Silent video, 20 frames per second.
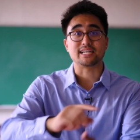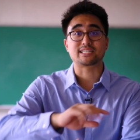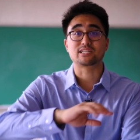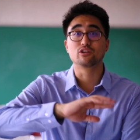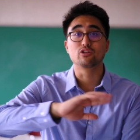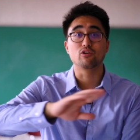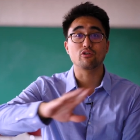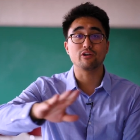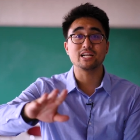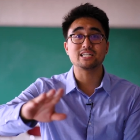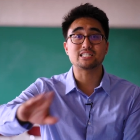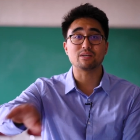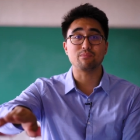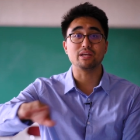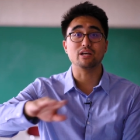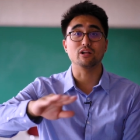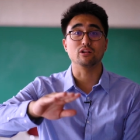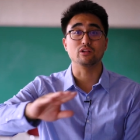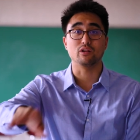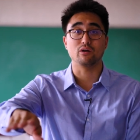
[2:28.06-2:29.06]
It's in learning to
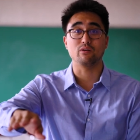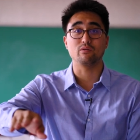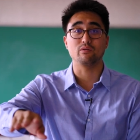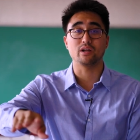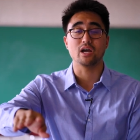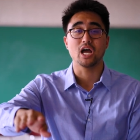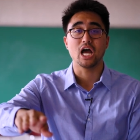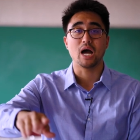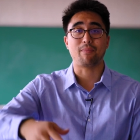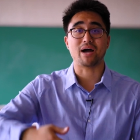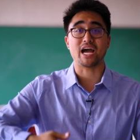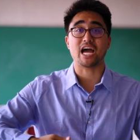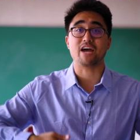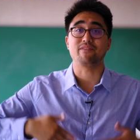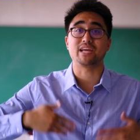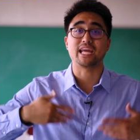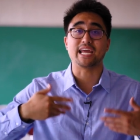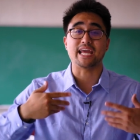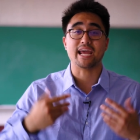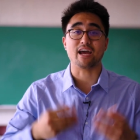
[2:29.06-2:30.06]
be alone by
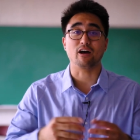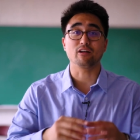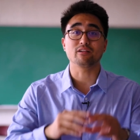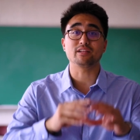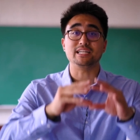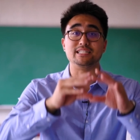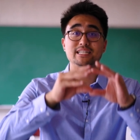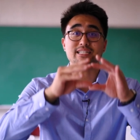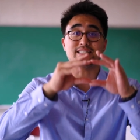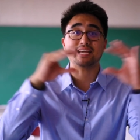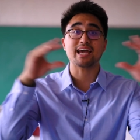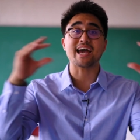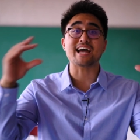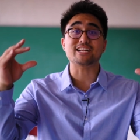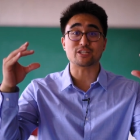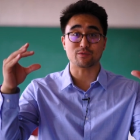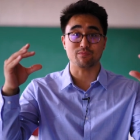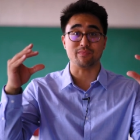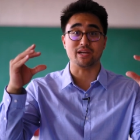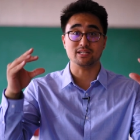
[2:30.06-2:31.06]
having a healthy
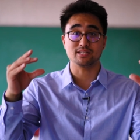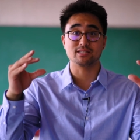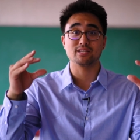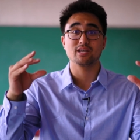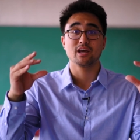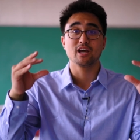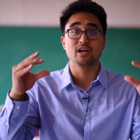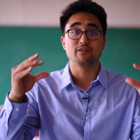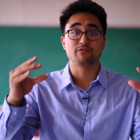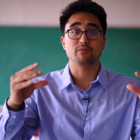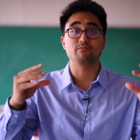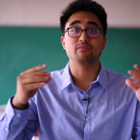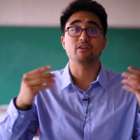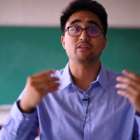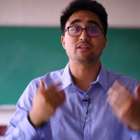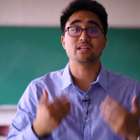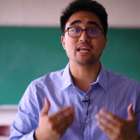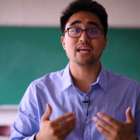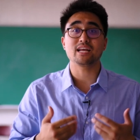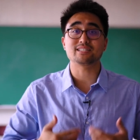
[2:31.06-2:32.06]
detachment from the
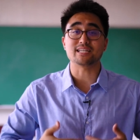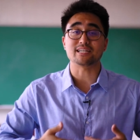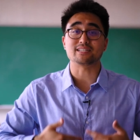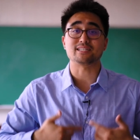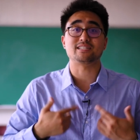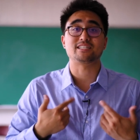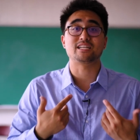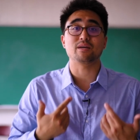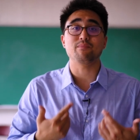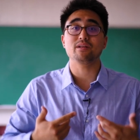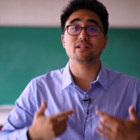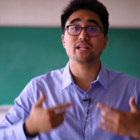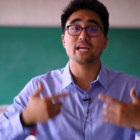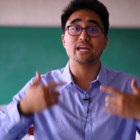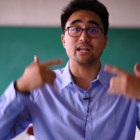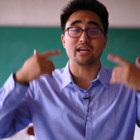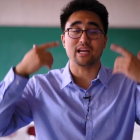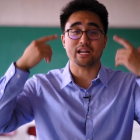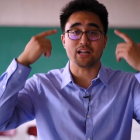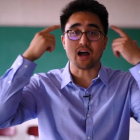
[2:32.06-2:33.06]
things that
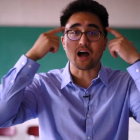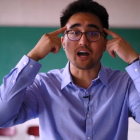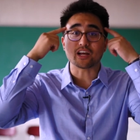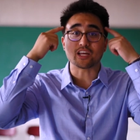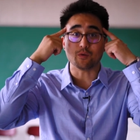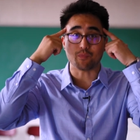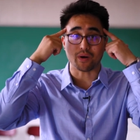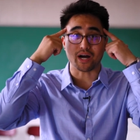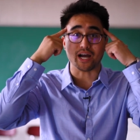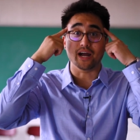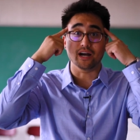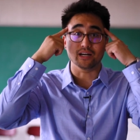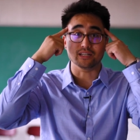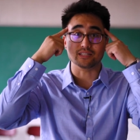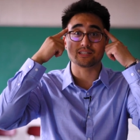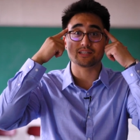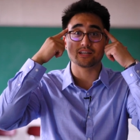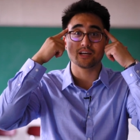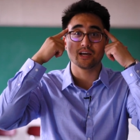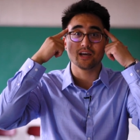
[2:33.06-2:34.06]
stimulate and occupy
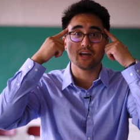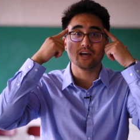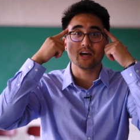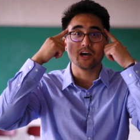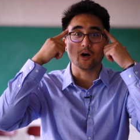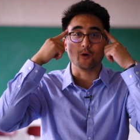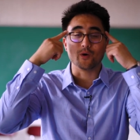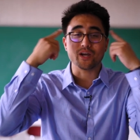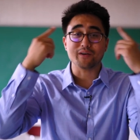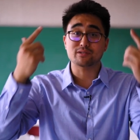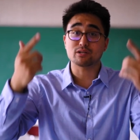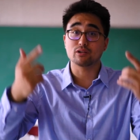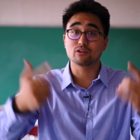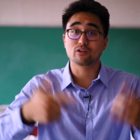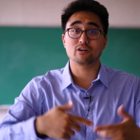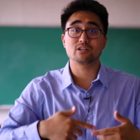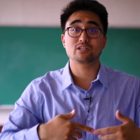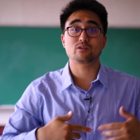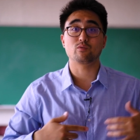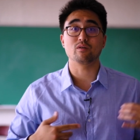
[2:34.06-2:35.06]
us. We have to
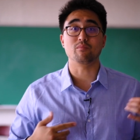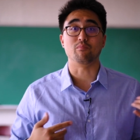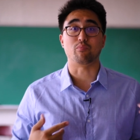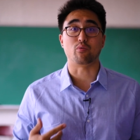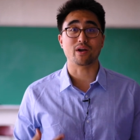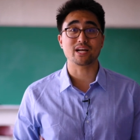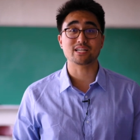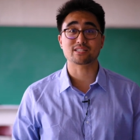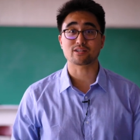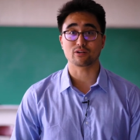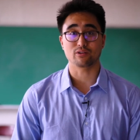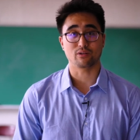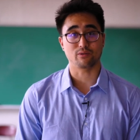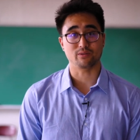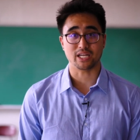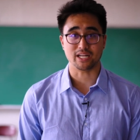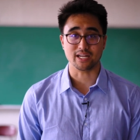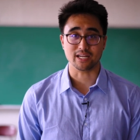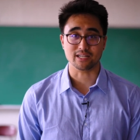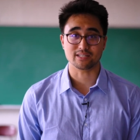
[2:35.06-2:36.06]
learn to embrace our
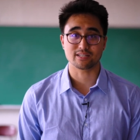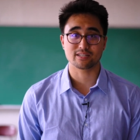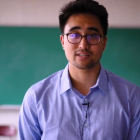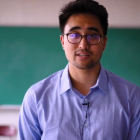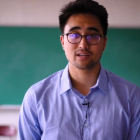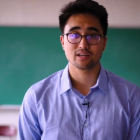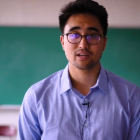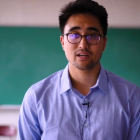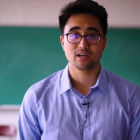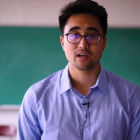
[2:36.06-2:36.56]
loneliness.